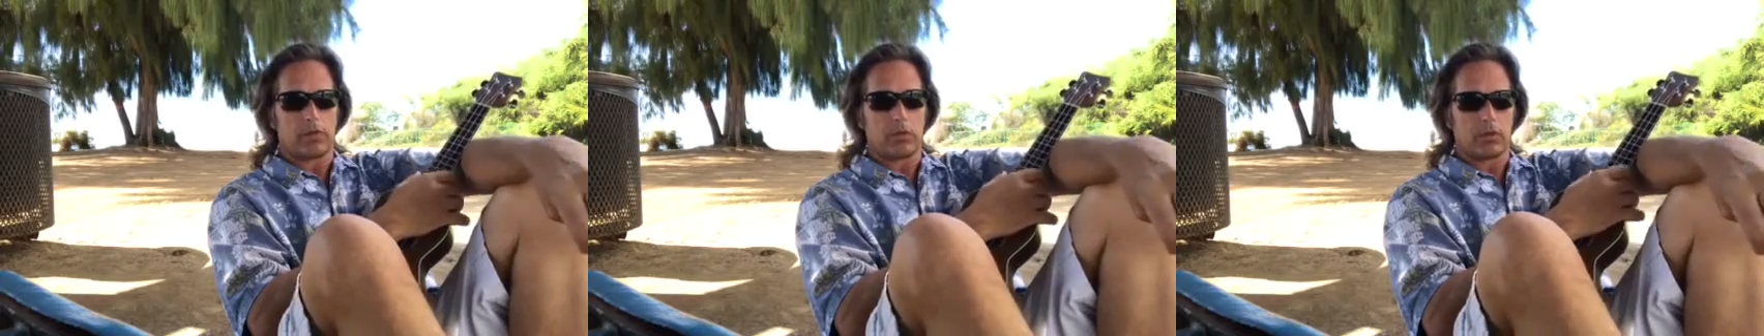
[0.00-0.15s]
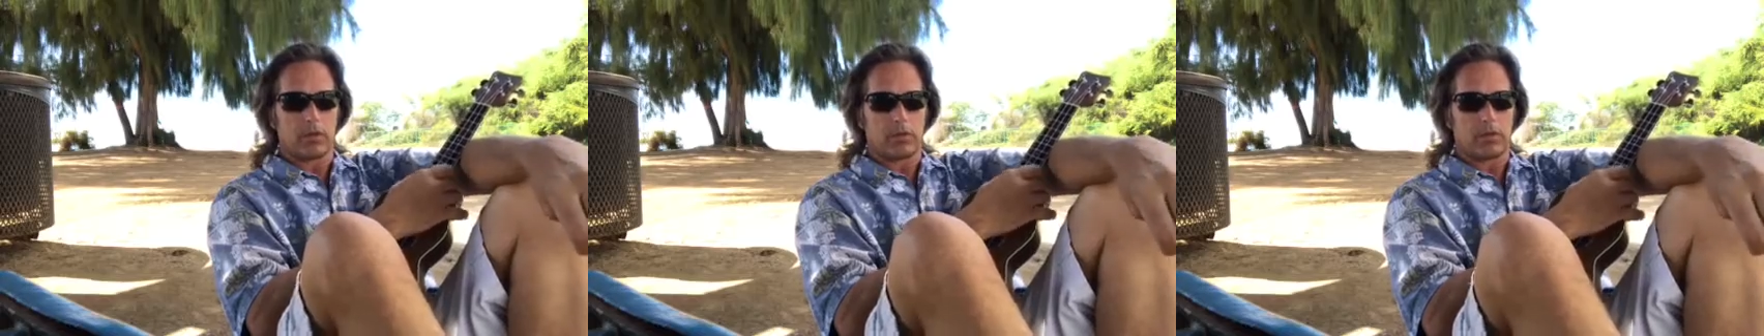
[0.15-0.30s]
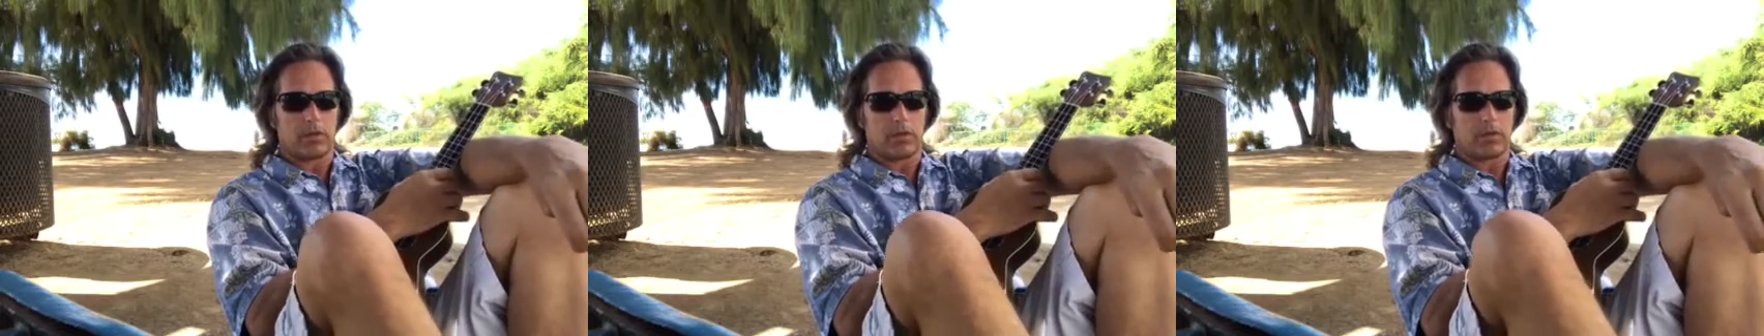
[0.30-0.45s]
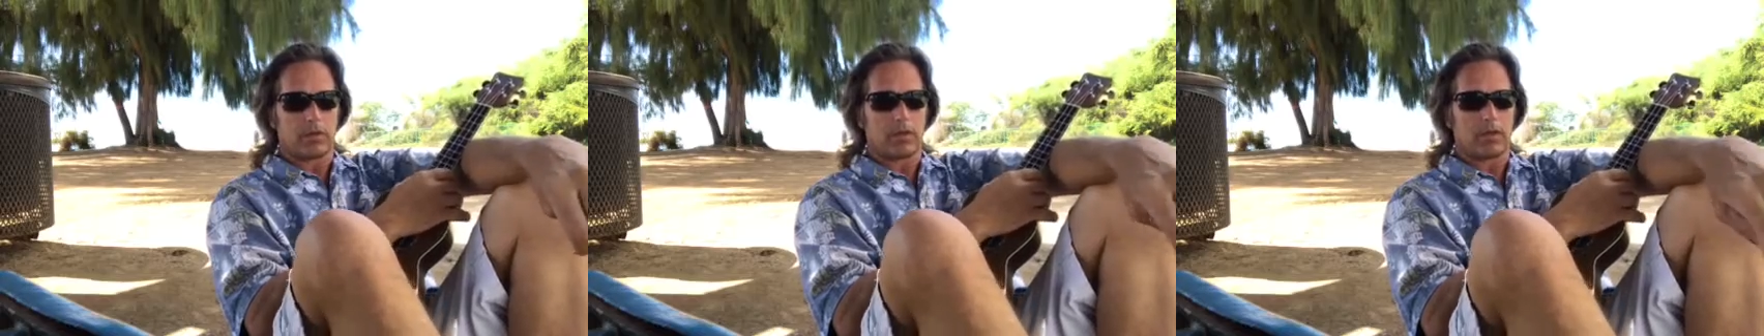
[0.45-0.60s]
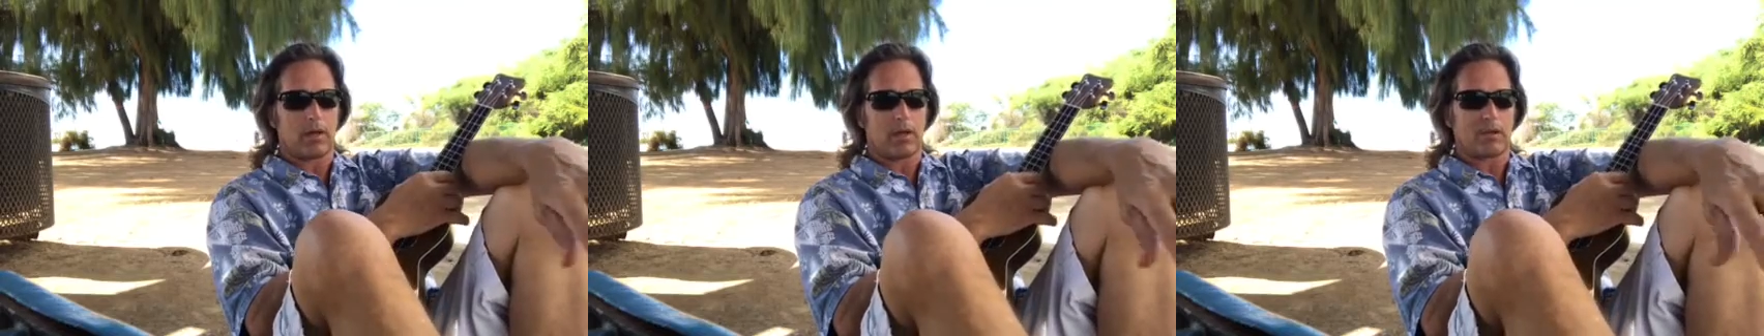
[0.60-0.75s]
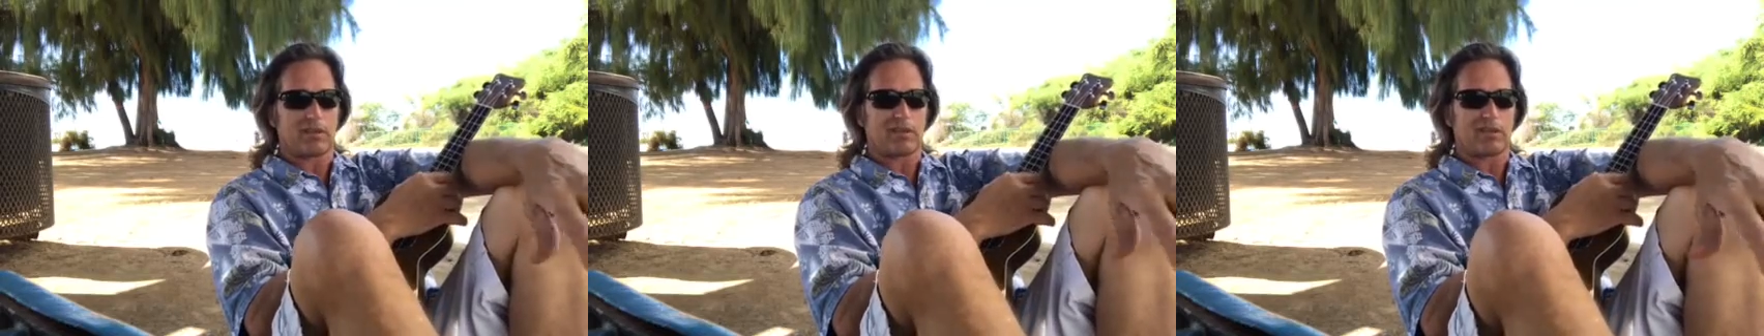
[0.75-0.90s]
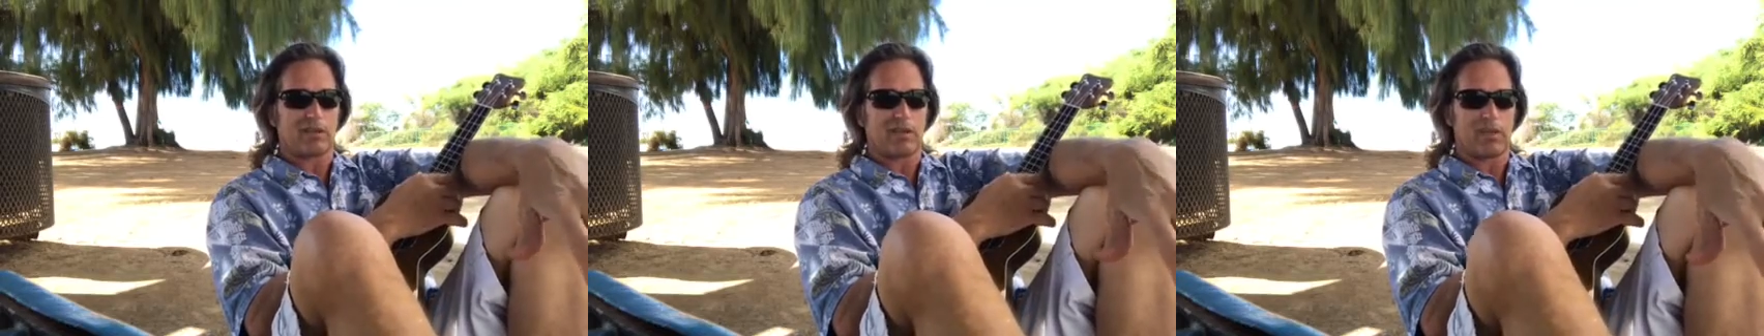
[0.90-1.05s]
dorky to
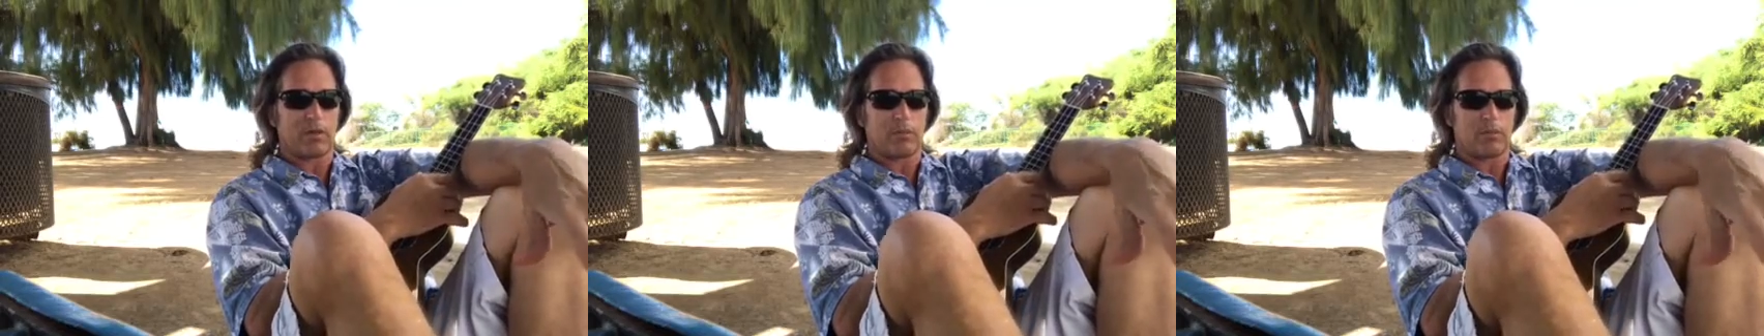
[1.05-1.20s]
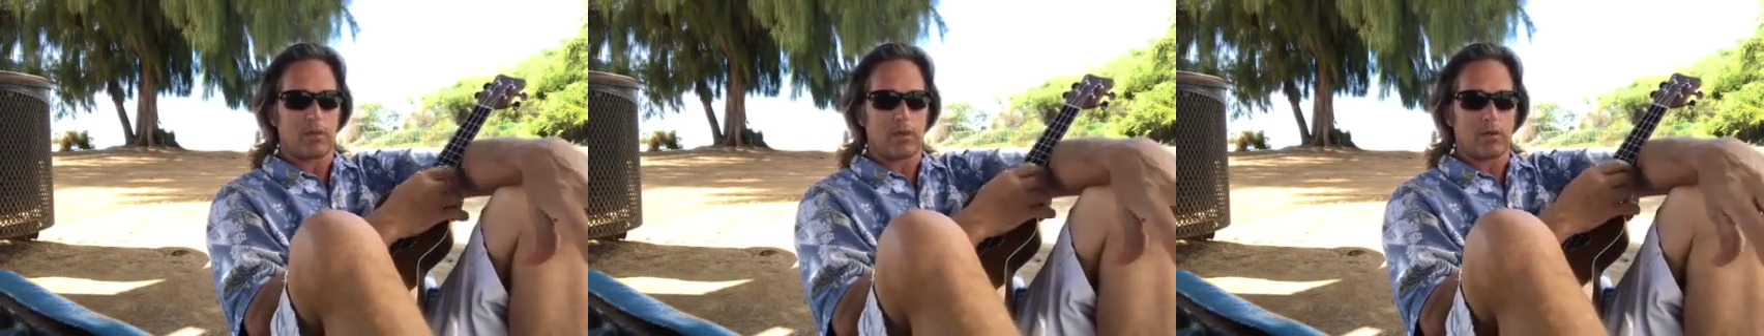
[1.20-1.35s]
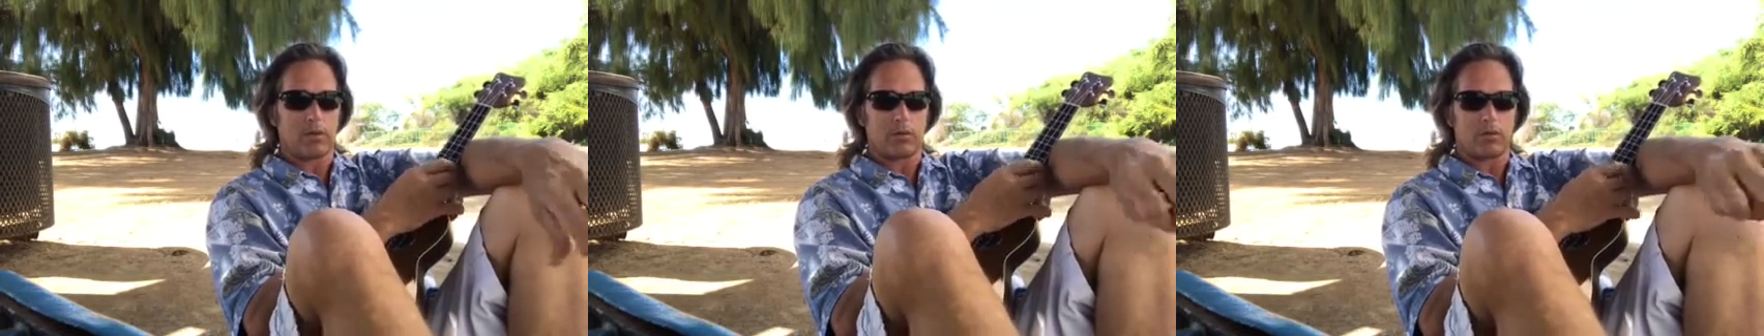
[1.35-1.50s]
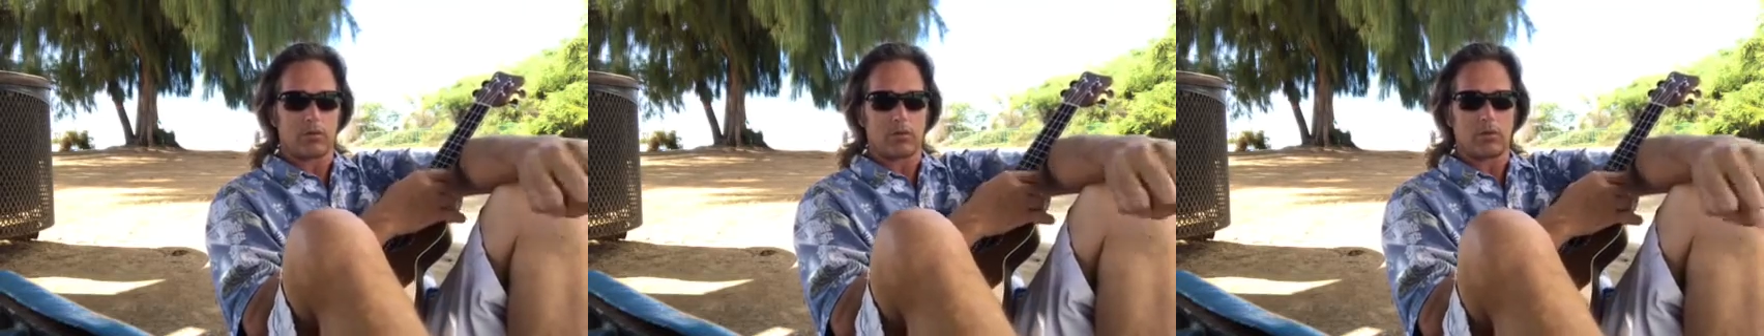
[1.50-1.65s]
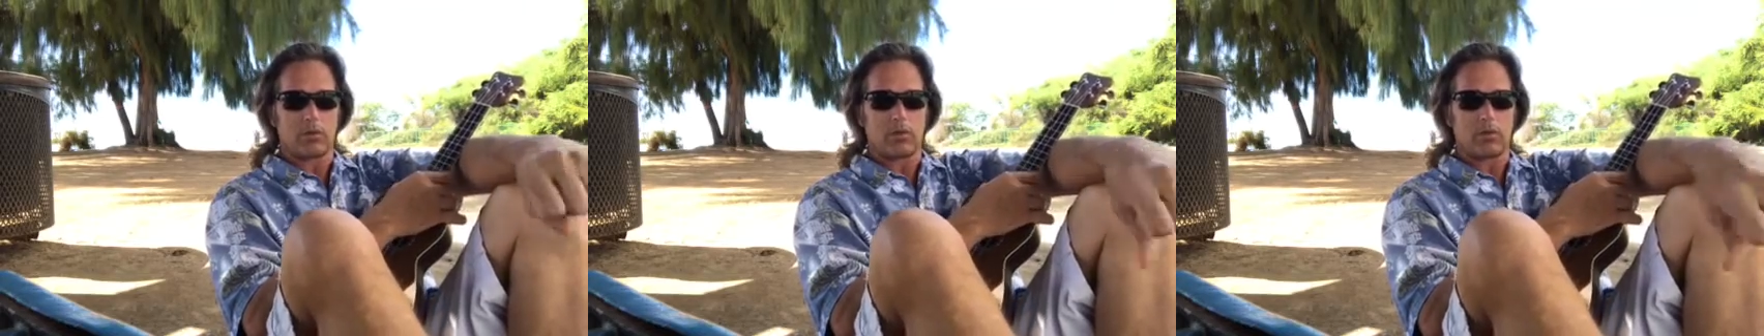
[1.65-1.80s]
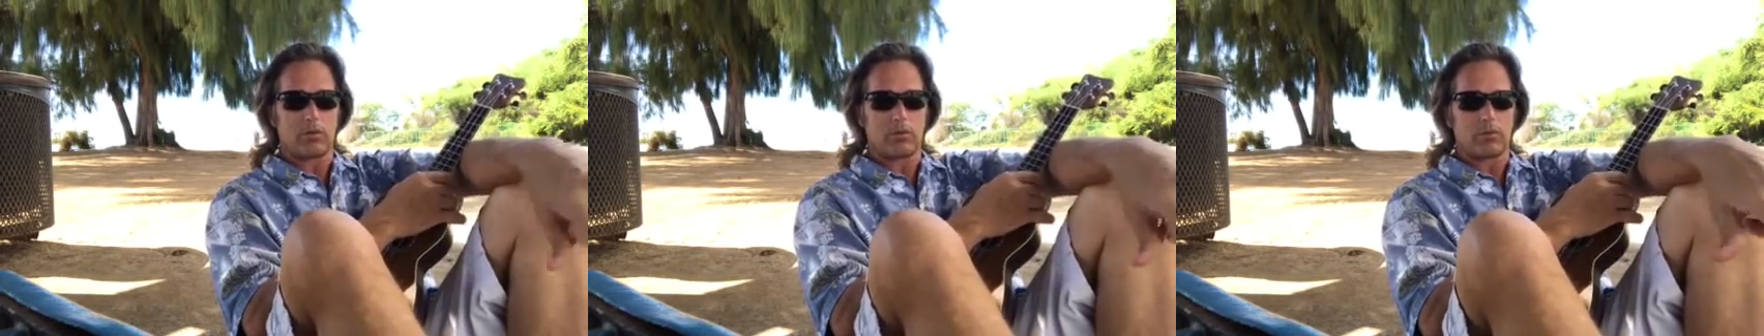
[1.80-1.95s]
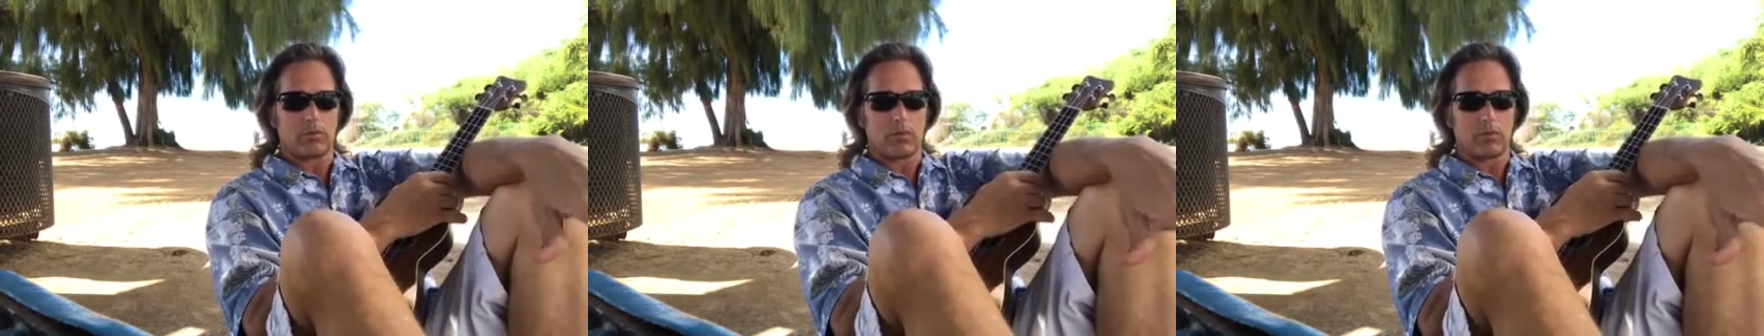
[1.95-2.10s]
kind of set up there and do a
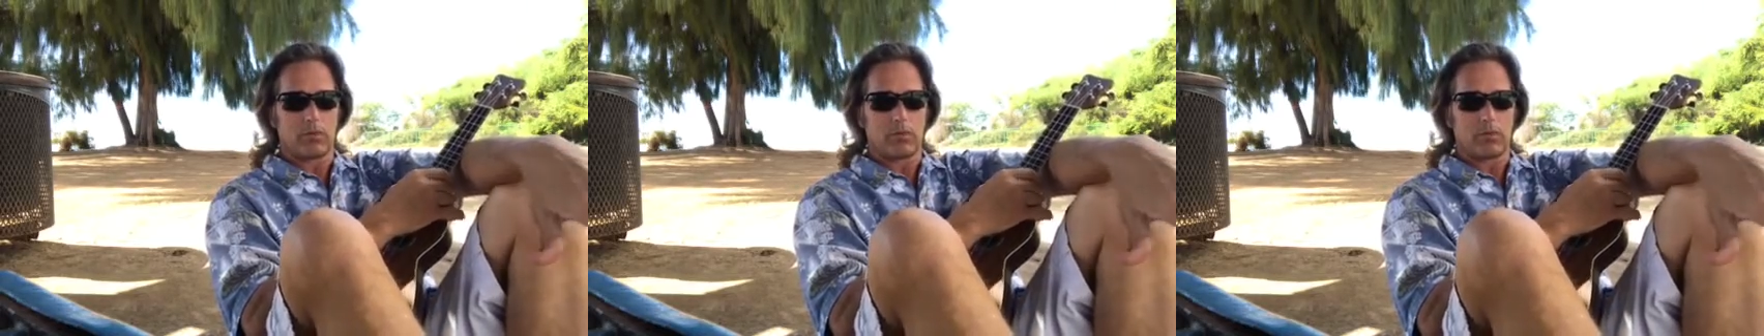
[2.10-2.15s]
little